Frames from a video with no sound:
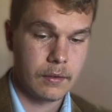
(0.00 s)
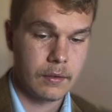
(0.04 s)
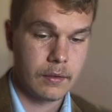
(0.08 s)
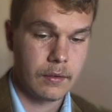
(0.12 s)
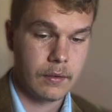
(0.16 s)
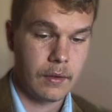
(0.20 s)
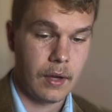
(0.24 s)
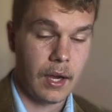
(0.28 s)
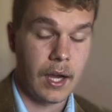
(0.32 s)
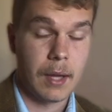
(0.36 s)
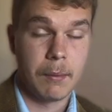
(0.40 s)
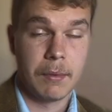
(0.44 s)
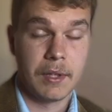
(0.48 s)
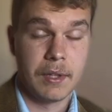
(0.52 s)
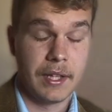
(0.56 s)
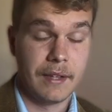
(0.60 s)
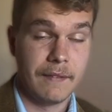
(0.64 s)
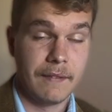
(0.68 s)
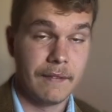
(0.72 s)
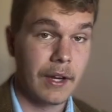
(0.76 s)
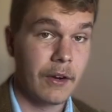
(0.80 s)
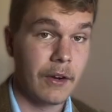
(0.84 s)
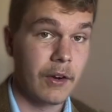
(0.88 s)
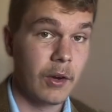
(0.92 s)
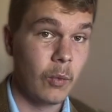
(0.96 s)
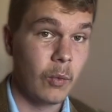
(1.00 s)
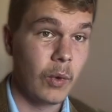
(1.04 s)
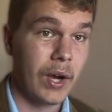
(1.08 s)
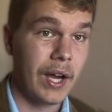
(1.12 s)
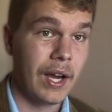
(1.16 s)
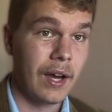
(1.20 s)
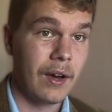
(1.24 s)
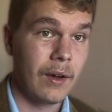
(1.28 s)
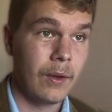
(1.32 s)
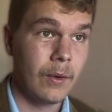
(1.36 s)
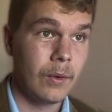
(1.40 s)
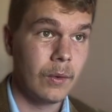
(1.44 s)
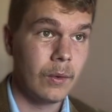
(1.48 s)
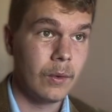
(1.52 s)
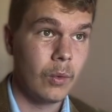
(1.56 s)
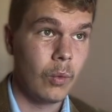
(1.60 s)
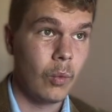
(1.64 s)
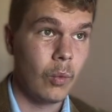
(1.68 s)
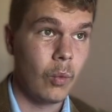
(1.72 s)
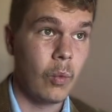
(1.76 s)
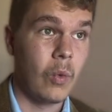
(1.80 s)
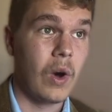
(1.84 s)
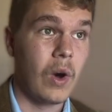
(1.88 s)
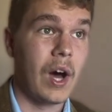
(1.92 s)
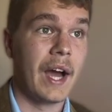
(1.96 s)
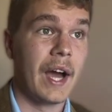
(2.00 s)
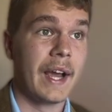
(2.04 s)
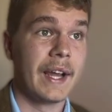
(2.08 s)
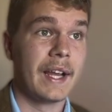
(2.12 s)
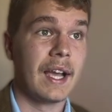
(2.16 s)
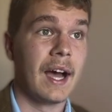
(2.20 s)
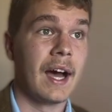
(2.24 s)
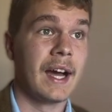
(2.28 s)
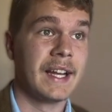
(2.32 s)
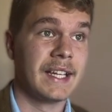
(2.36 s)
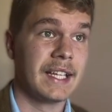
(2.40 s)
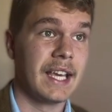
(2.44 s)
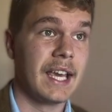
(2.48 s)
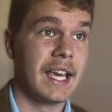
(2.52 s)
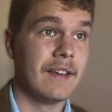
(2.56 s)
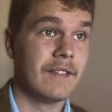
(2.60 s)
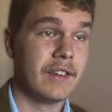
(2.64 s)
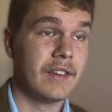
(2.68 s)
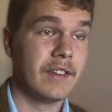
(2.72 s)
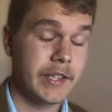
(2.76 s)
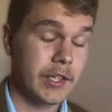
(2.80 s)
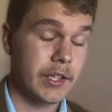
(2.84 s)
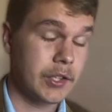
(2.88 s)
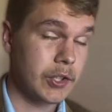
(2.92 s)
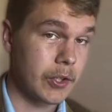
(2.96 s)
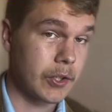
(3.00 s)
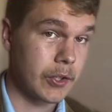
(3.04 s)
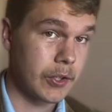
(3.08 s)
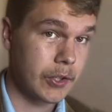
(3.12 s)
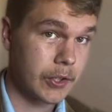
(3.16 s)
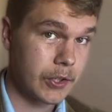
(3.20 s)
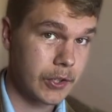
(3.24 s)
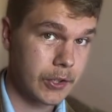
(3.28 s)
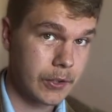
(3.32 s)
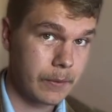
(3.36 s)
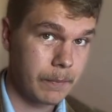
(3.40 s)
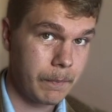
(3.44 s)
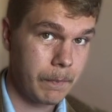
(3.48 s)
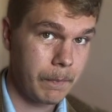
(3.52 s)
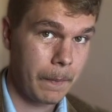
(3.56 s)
I believe very well, why God gave us a church,